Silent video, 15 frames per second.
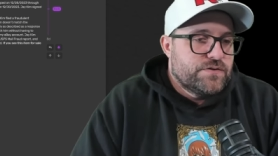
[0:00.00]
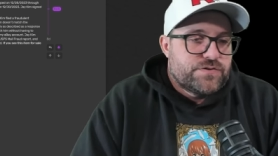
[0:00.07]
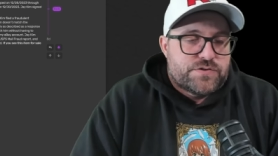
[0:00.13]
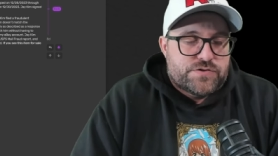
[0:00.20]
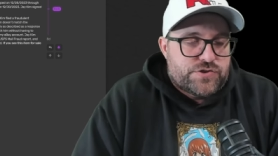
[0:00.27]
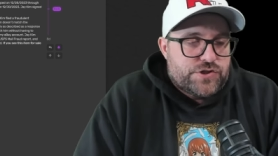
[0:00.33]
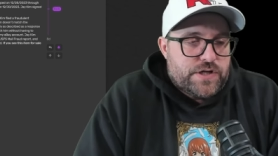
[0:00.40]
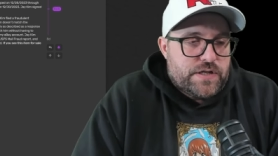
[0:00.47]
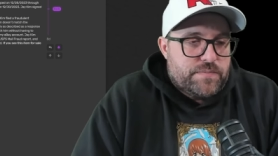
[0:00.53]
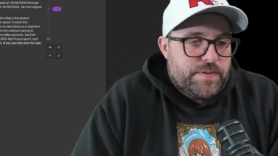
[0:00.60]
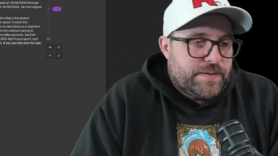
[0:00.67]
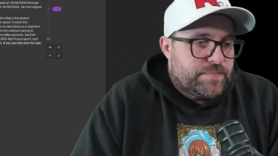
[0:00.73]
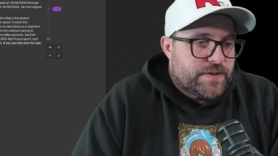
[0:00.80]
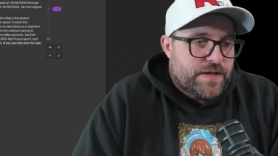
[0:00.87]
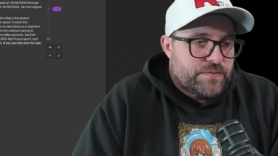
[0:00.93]
shady
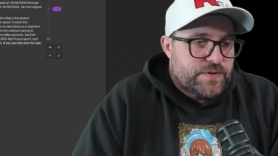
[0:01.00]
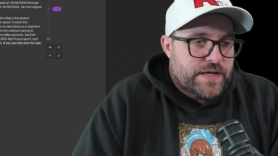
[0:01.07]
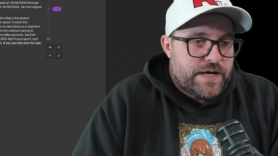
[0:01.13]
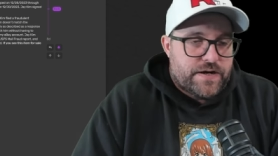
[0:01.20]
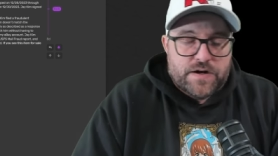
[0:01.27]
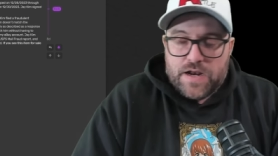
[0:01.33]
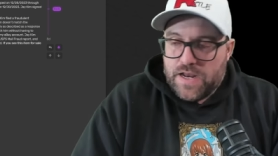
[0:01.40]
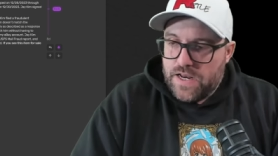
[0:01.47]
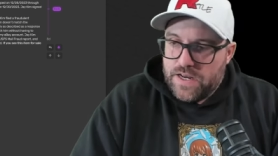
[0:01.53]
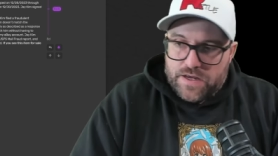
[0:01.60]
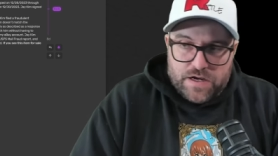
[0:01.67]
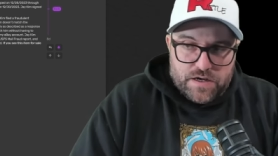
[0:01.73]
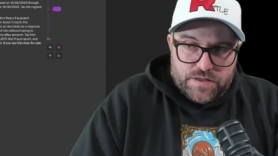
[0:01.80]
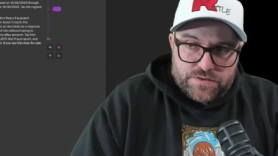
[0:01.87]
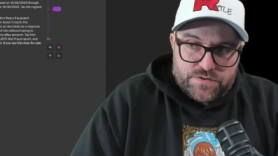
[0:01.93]
people out there.
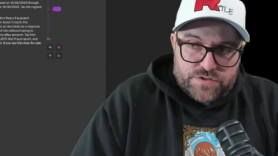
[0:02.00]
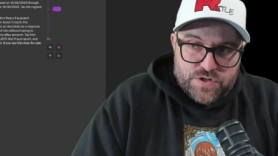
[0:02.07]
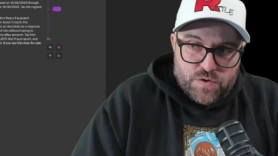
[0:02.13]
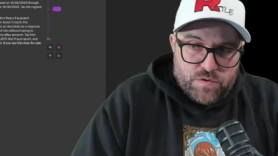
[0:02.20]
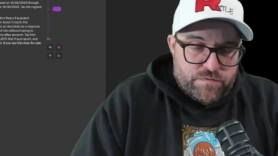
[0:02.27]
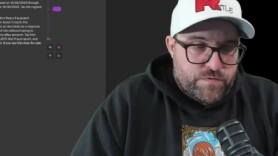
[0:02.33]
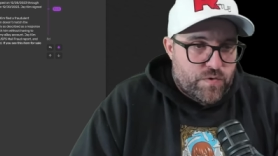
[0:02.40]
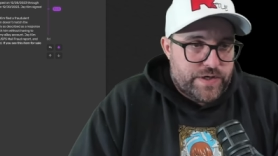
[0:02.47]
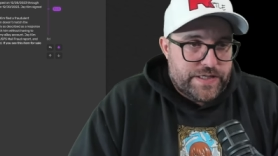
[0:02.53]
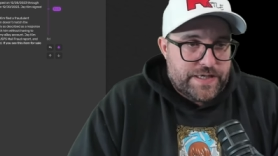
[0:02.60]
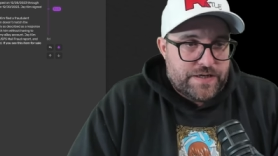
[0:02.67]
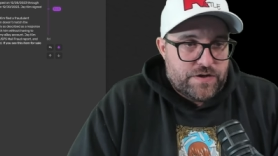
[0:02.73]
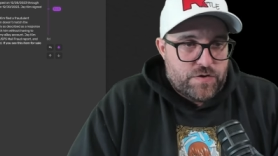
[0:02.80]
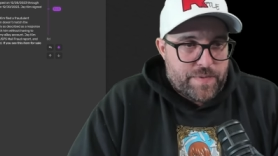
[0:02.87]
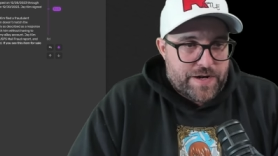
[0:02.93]
There's no avoiding
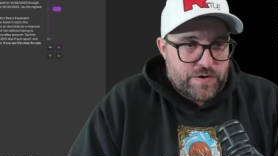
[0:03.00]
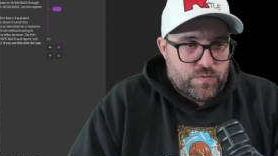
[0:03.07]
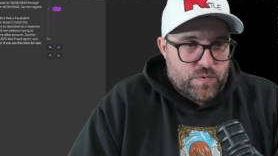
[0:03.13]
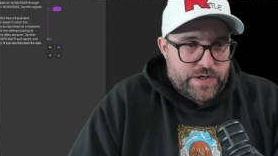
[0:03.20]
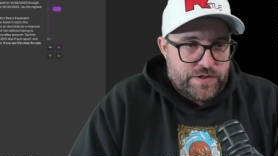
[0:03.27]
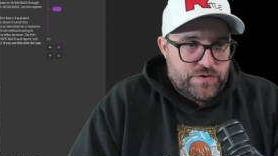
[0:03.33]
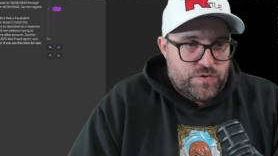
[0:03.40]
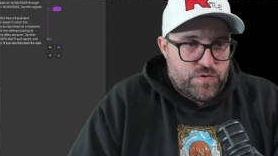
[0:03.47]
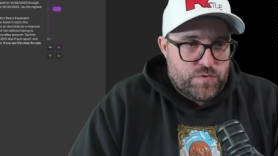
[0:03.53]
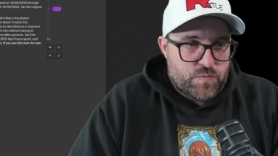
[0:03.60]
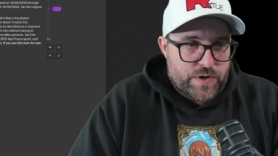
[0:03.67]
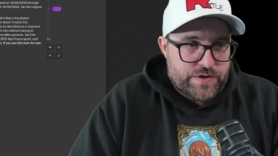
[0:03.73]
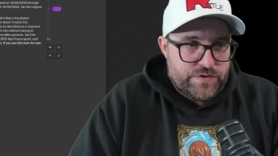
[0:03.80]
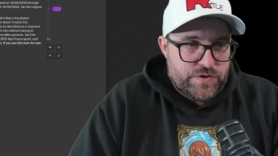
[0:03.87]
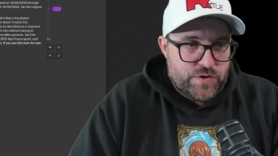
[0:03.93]
it, no matter what you're doing,
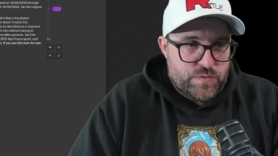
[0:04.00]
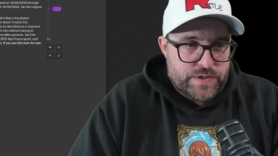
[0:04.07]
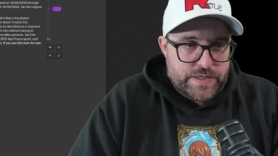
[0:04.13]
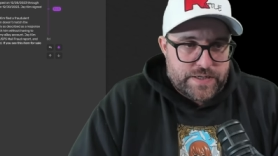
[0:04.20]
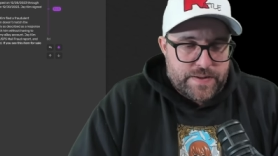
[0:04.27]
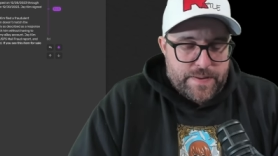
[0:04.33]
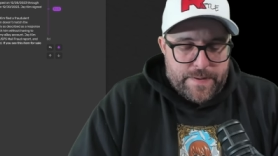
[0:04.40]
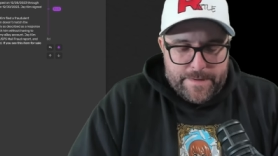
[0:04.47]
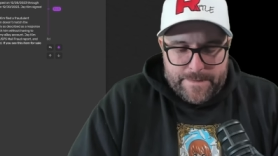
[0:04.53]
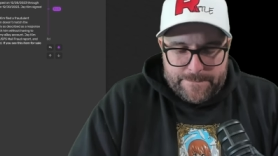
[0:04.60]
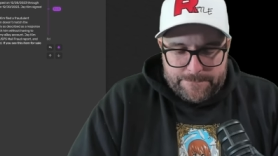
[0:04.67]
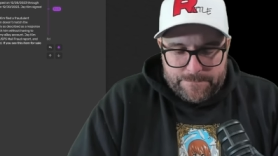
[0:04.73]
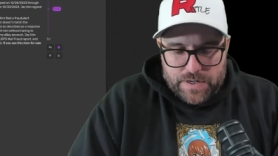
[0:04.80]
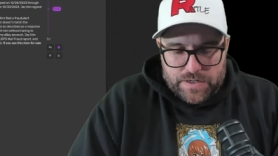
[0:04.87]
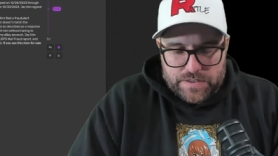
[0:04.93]
where you're doing it.
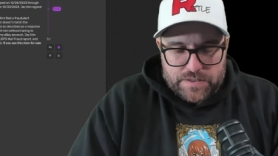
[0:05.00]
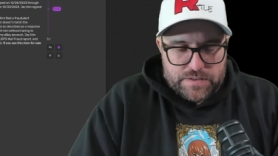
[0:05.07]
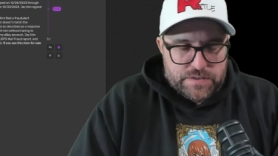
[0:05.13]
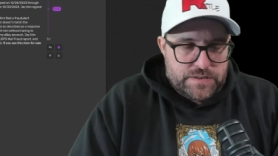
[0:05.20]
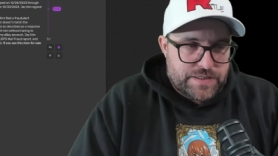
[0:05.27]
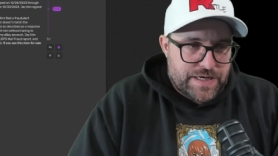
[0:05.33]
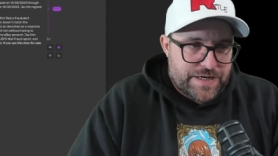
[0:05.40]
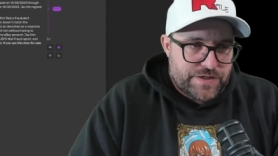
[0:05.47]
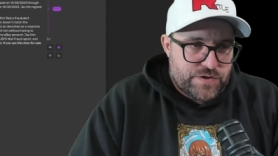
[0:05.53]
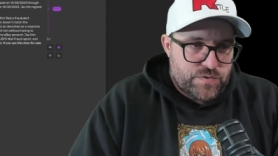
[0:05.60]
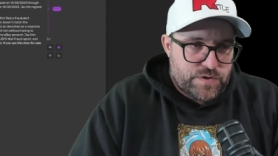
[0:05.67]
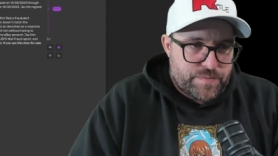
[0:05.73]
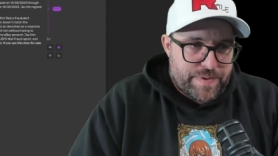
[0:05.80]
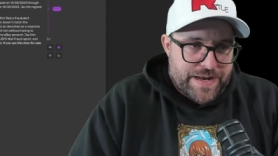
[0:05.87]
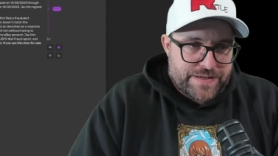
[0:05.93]
But you got to do
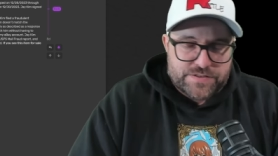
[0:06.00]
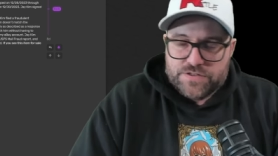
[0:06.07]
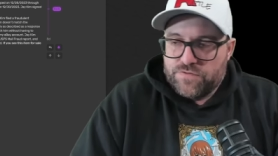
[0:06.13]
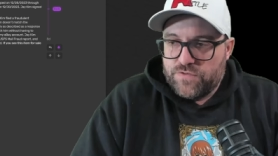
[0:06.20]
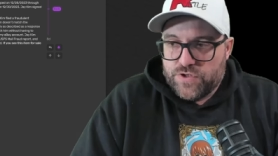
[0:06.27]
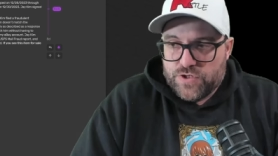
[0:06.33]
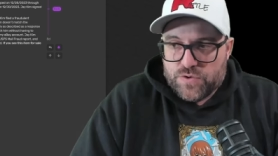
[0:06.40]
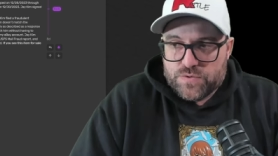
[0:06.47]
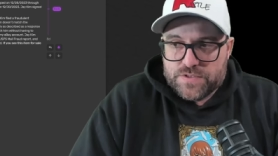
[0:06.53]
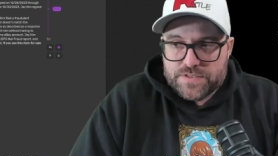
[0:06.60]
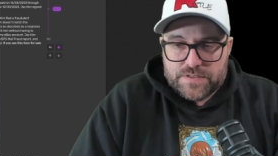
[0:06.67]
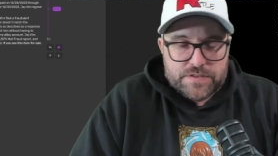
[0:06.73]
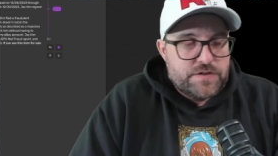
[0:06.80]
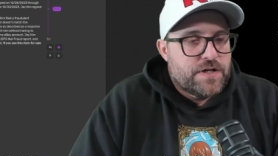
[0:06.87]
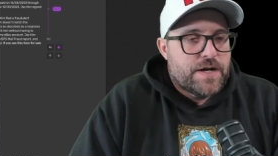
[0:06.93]
your best to reduce.
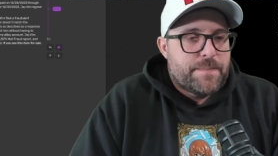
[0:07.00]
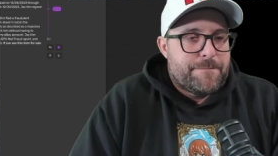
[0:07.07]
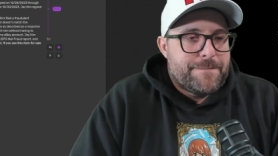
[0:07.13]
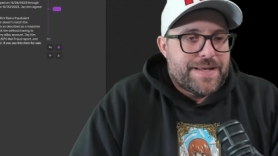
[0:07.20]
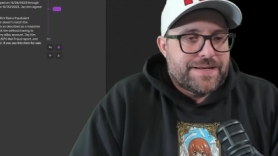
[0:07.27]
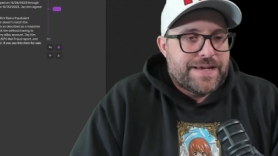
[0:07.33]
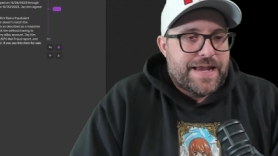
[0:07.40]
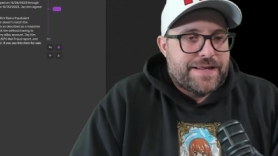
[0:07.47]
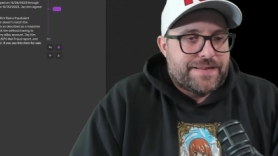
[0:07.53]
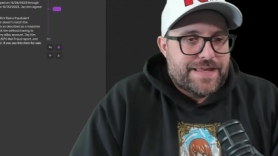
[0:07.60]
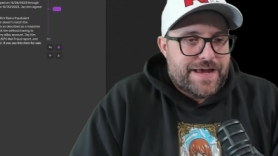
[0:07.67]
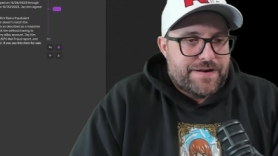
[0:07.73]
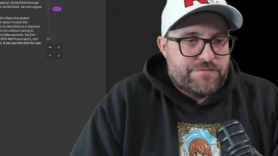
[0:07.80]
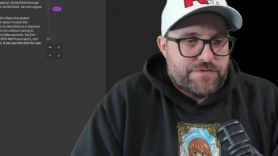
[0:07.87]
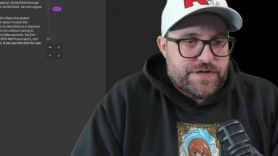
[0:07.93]
You got to mitigate
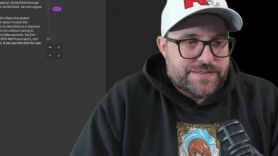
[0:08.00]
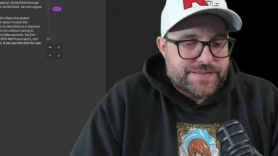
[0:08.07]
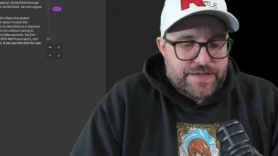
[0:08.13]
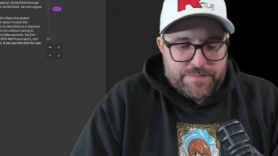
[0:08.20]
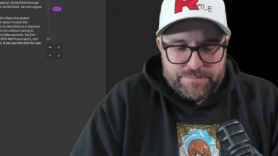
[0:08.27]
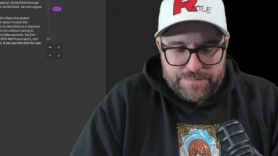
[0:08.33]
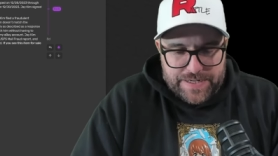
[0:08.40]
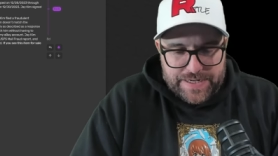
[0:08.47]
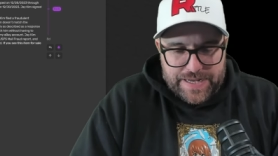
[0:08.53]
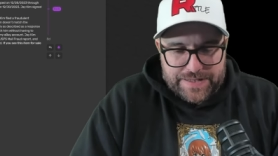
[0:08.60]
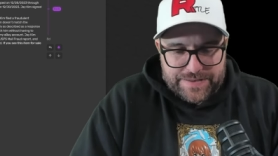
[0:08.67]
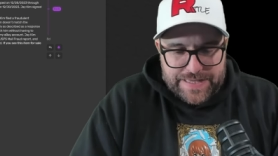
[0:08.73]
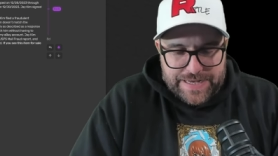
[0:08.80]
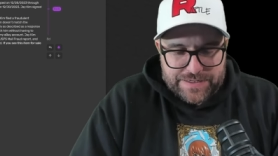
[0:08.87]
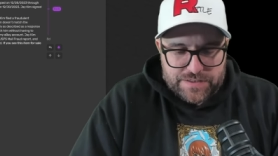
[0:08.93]
that risk, mitigate
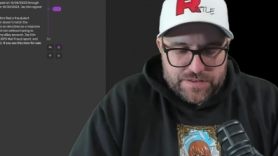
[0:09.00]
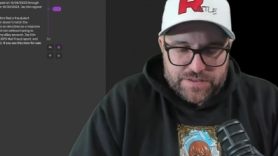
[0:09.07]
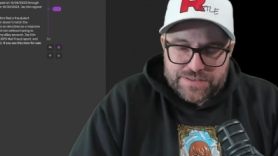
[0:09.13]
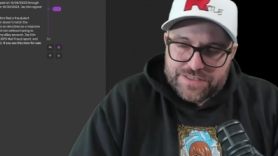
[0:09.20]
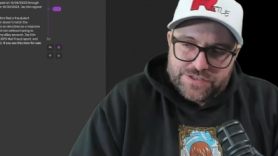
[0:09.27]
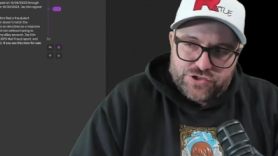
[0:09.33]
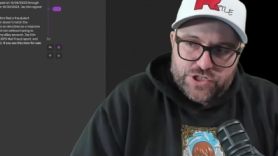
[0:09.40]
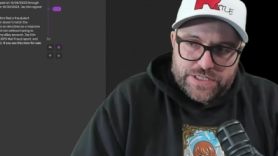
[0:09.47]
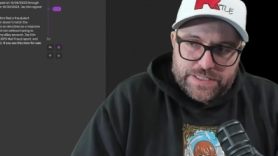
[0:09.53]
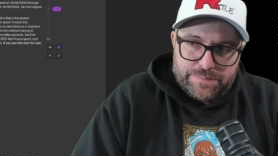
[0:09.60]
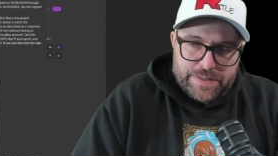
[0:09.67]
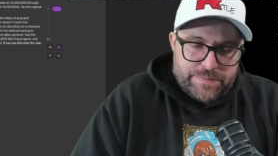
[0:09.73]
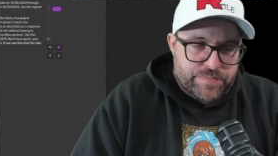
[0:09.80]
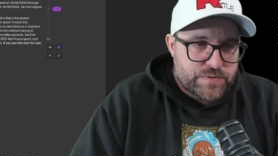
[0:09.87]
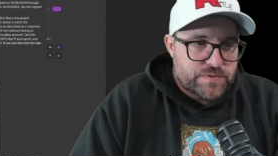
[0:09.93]
that the shitty
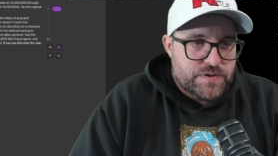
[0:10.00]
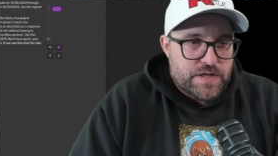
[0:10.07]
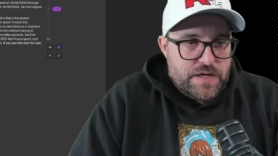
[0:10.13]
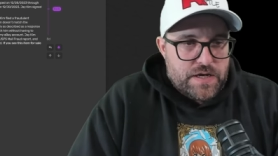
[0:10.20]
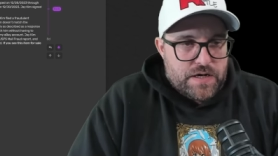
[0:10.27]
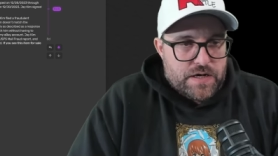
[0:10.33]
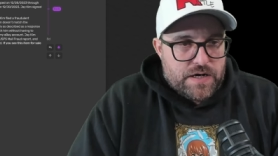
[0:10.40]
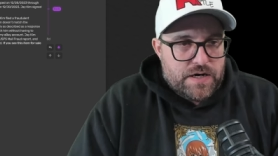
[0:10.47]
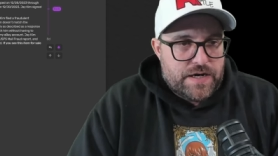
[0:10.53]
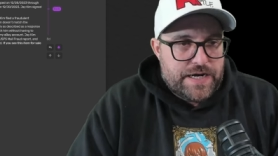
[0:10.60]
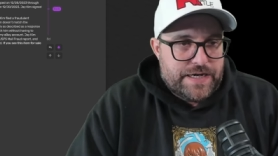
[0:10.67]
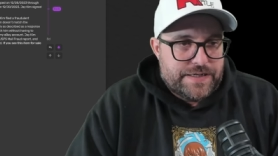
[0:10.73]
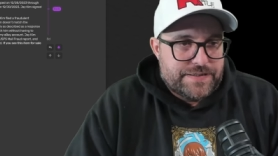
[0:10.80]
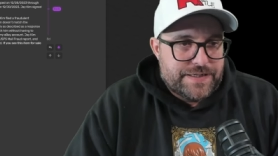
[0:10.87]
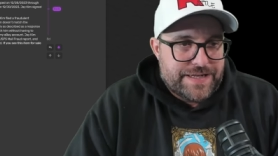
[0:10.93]
people.
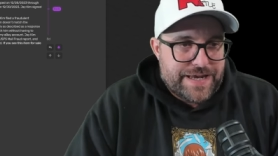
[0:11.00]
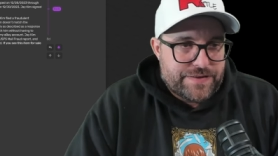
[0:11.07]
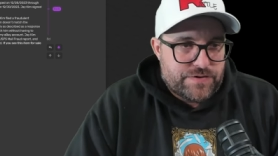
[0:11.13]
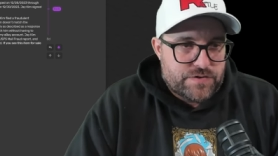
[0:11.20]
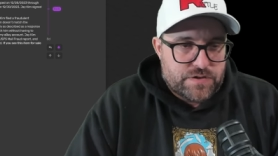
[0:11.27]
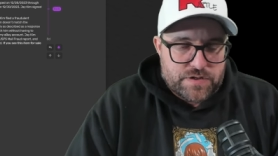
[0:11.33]
And together,